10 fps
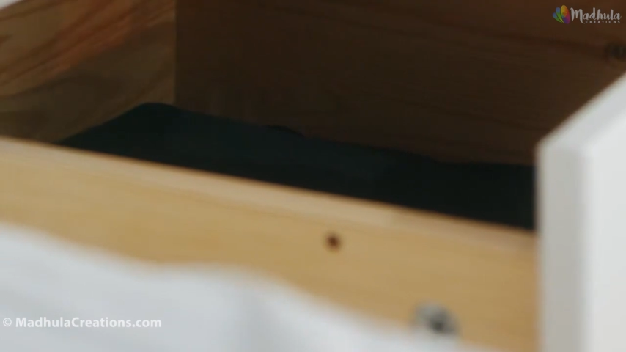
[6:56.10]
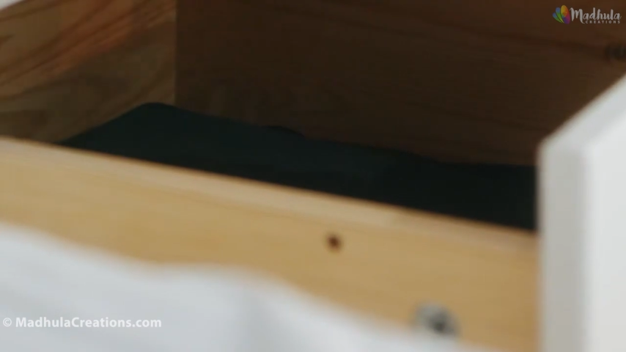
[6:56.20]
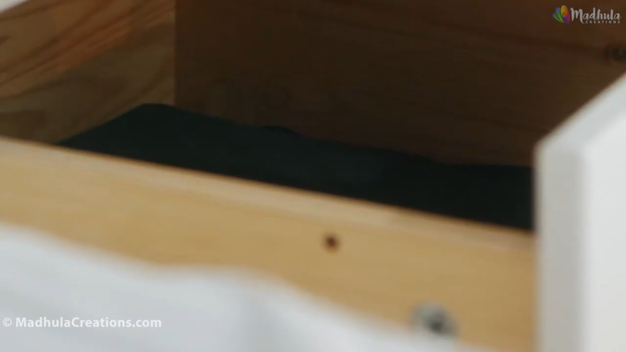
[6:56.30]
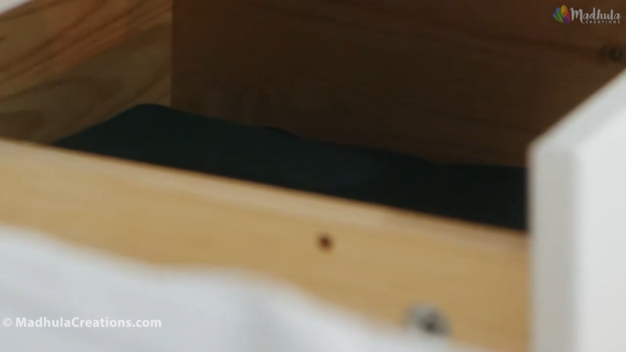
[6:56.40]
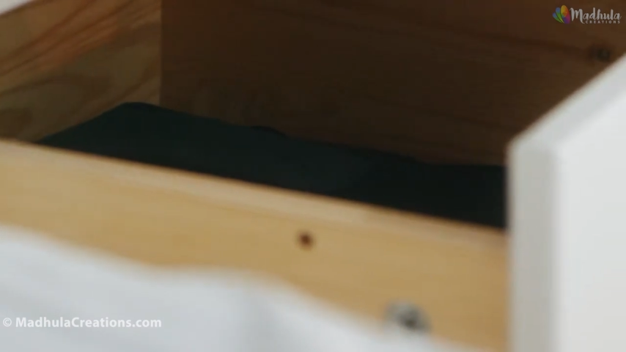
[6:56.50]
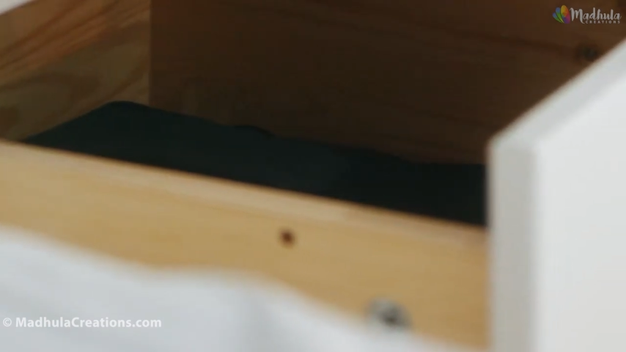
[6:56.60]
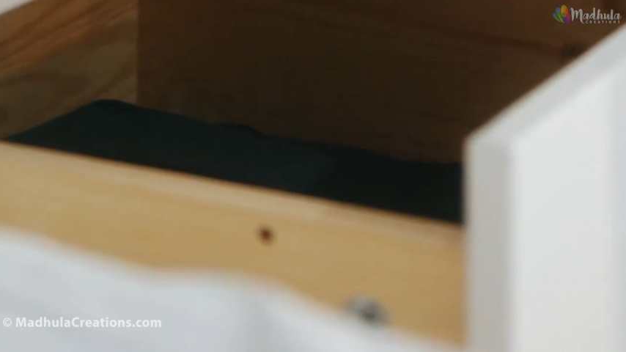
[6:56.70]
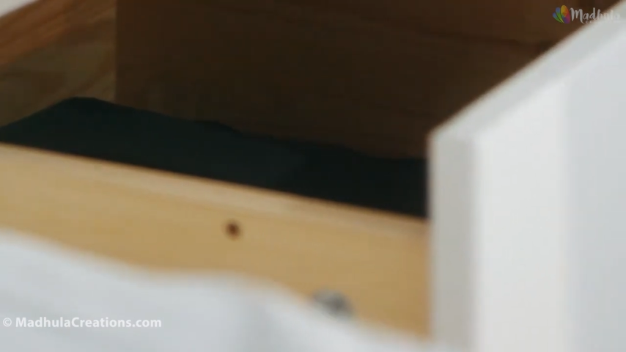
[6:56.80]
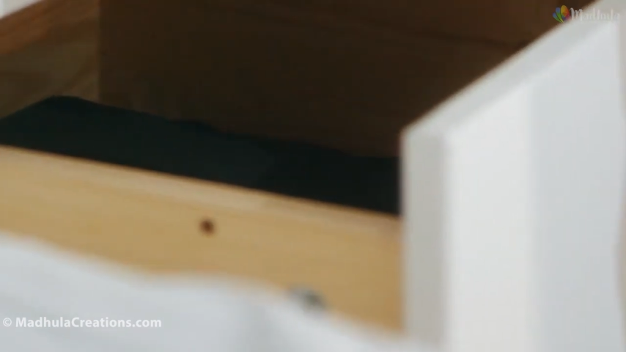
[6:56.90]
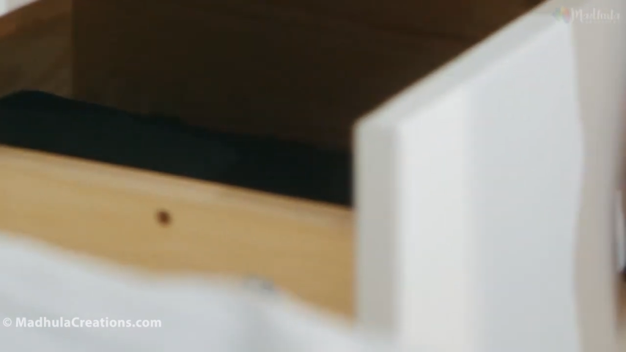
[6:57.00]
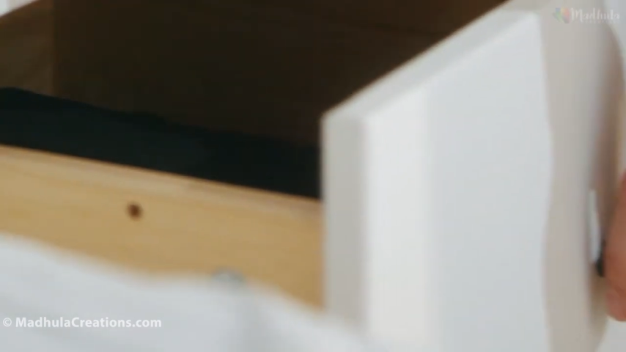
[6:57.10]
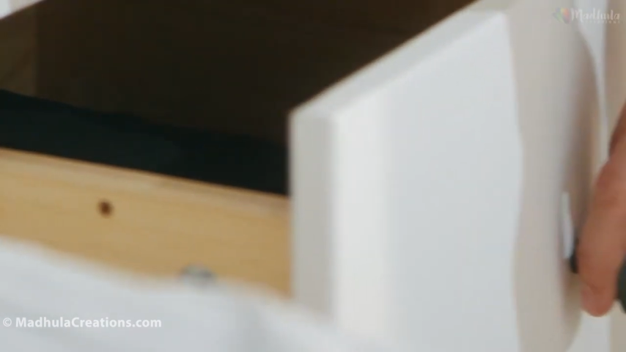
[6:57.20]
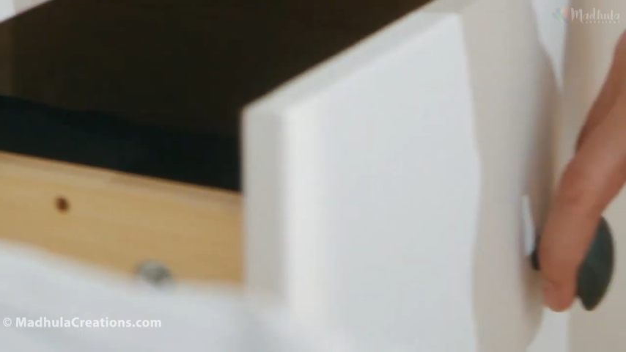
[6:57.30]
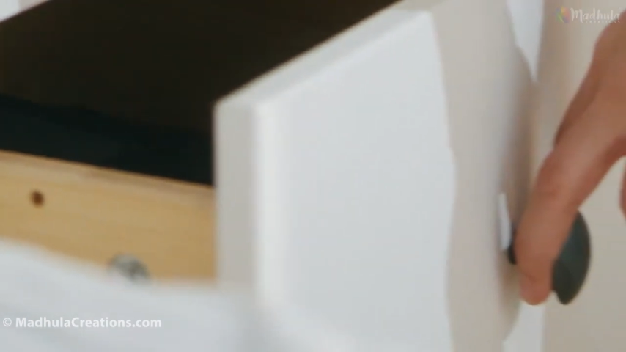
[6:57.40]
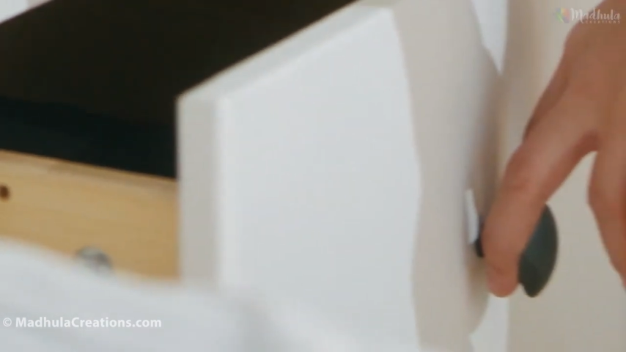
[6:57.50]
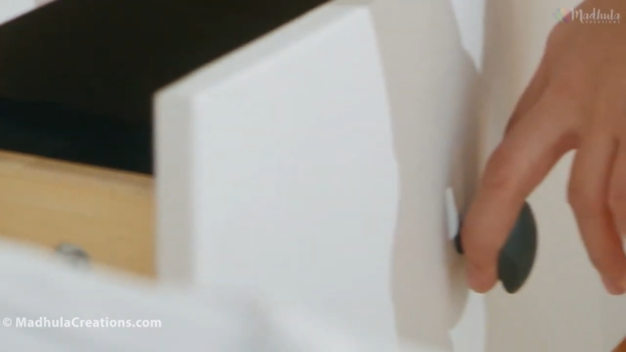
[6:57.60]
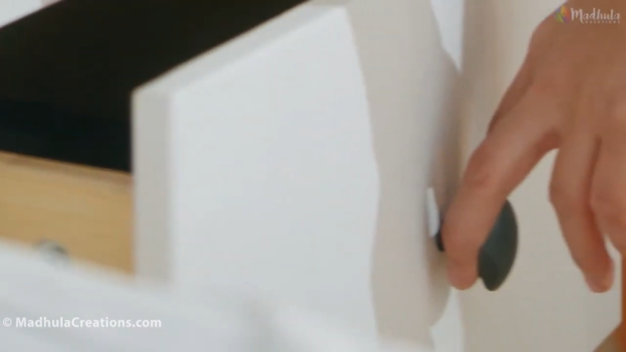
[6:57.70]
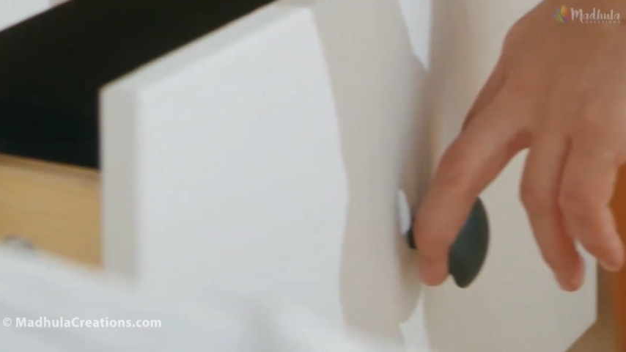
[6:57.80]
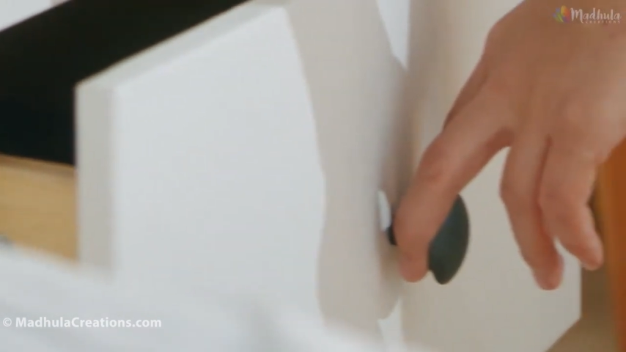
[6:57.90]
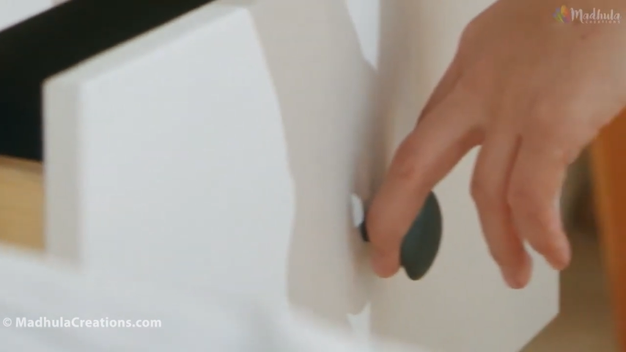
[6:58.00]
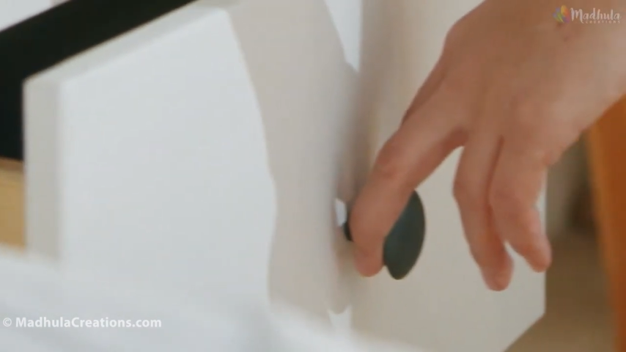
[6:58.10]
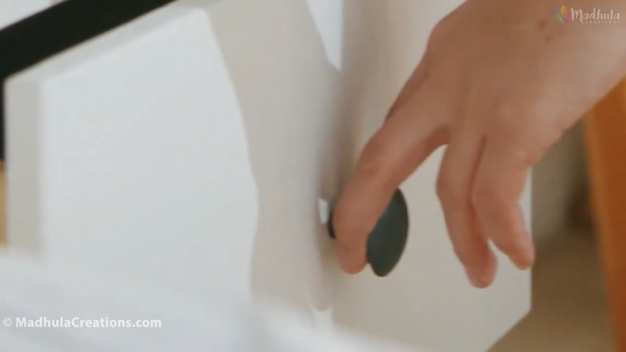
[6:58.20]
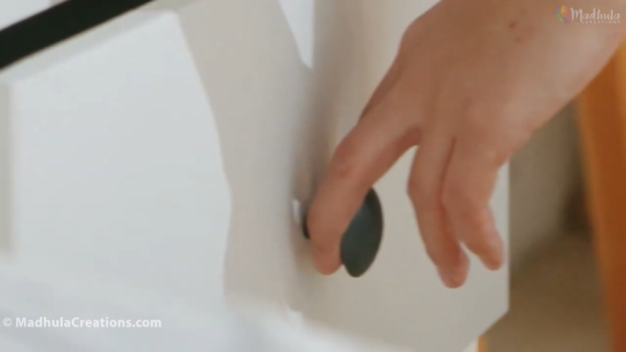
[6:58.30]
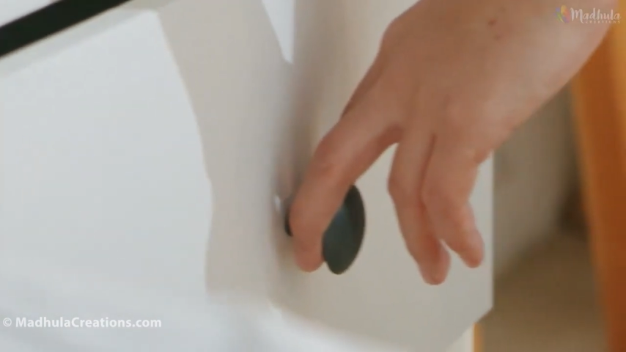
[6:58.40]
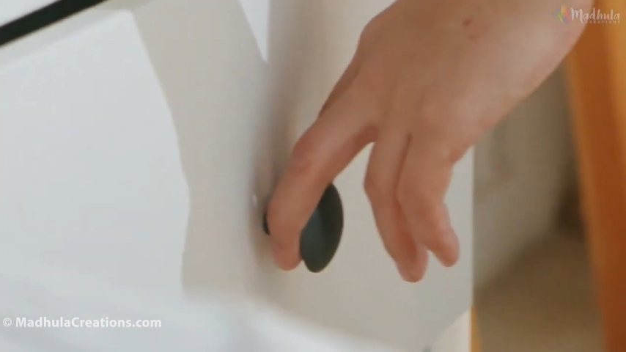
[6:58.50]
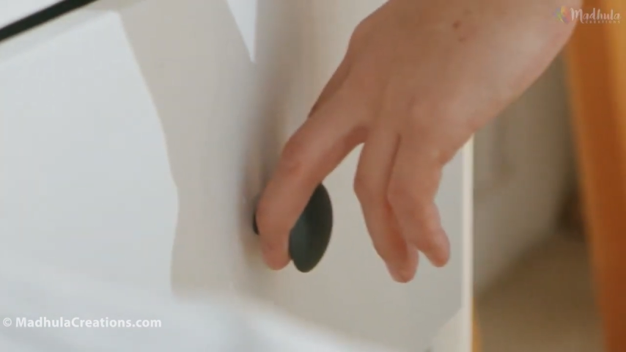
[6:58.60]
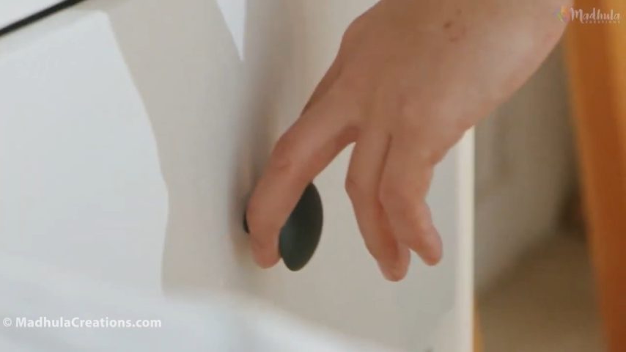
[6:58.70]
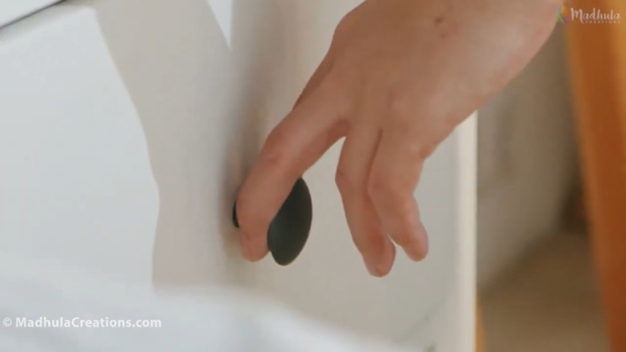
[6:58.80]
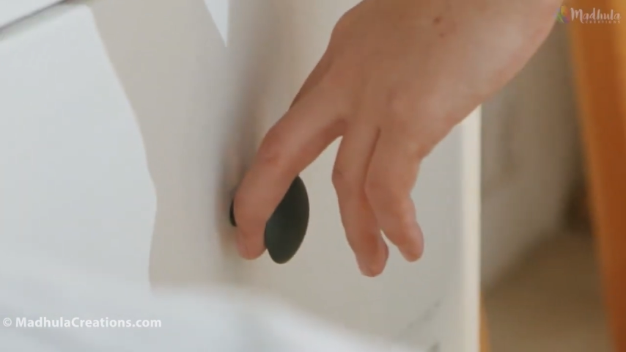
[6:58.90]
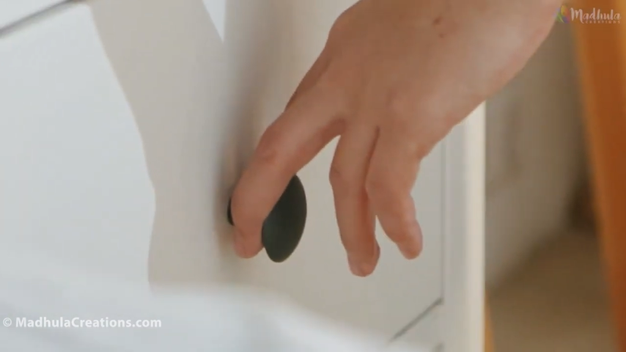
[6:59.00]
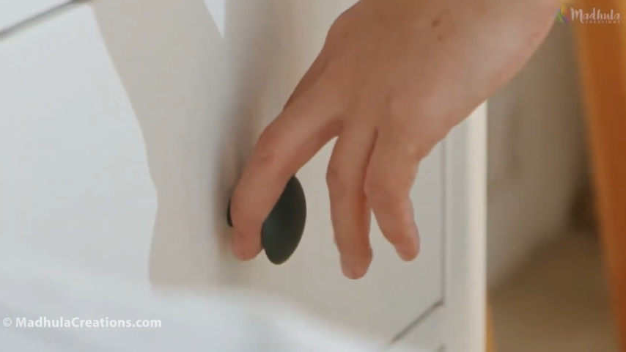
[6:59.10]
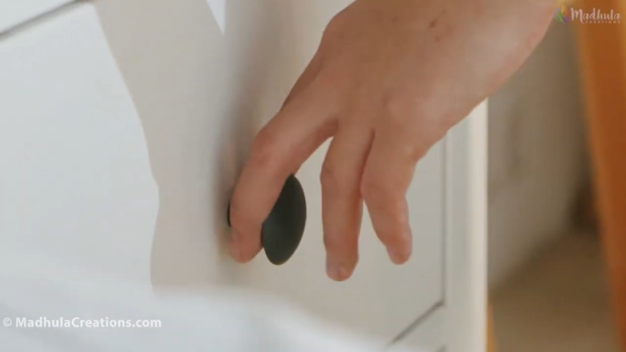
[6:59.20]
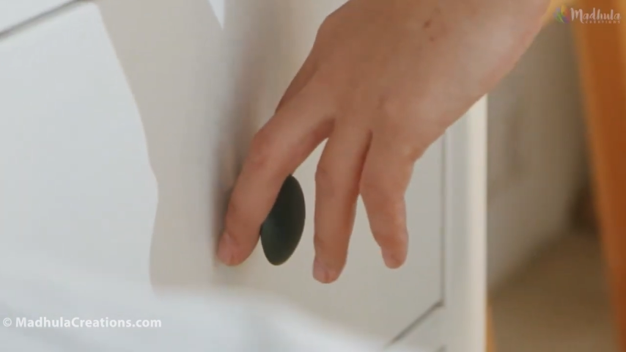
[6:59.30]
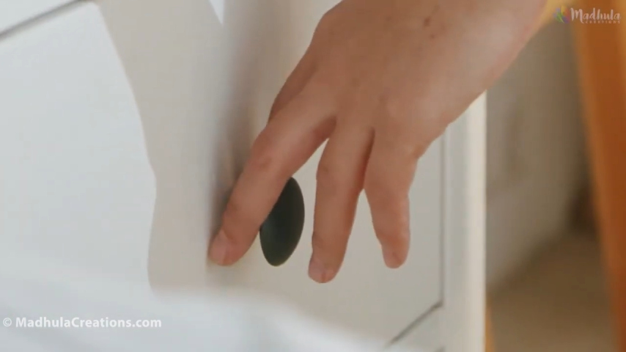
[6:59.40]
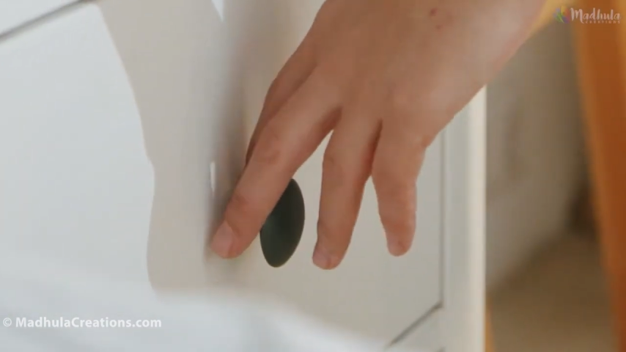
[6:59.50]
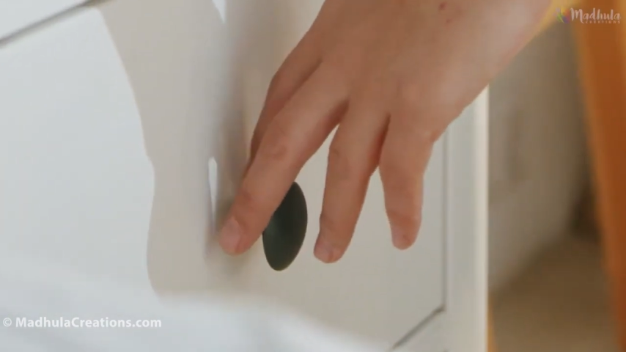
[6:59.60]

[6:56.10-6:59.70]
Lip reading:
Nobody's mouth can be seen.